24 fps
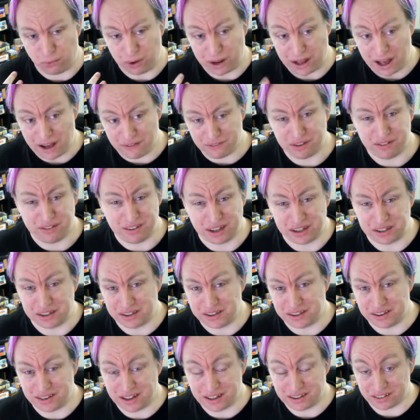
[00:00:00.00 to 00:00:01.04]
We have a
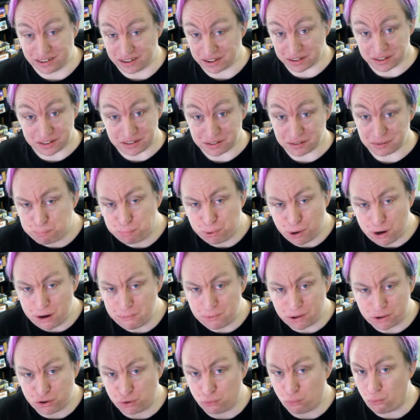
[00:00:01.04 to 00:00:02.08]
section that's just pretty
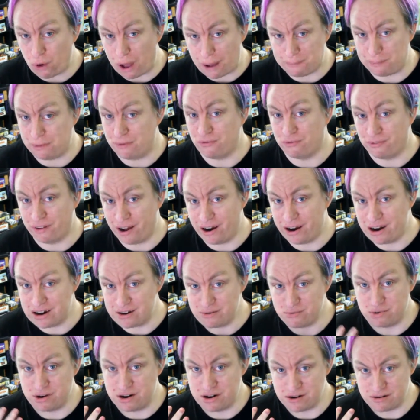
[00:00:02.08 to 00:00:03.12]
much a rapid fire
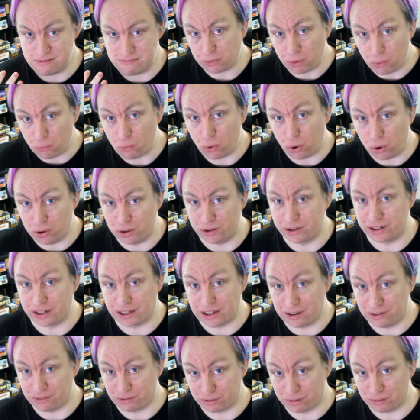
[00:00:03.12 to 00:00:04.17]
where Roland
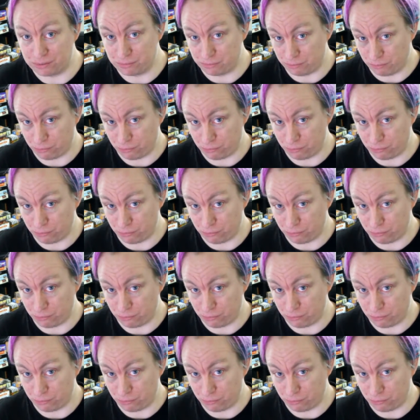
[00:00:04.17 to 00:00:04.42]
gives a